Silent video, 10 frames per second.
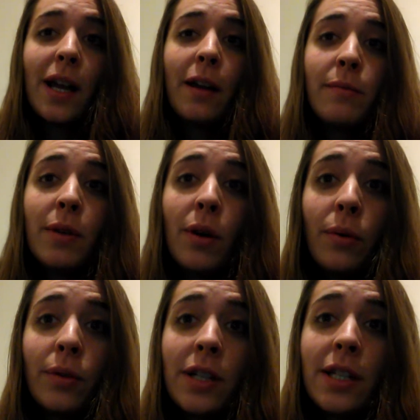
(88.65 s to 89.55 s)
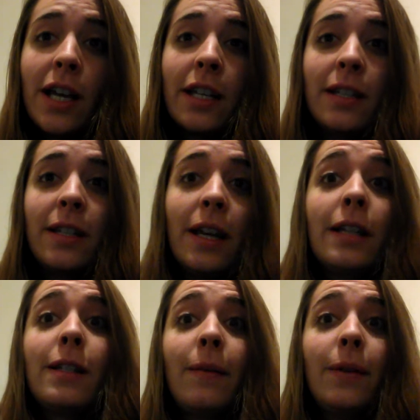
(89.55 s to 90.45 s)
I am known to test
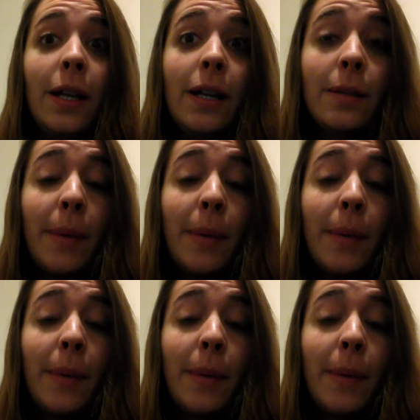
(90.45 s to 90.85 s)
at 7 days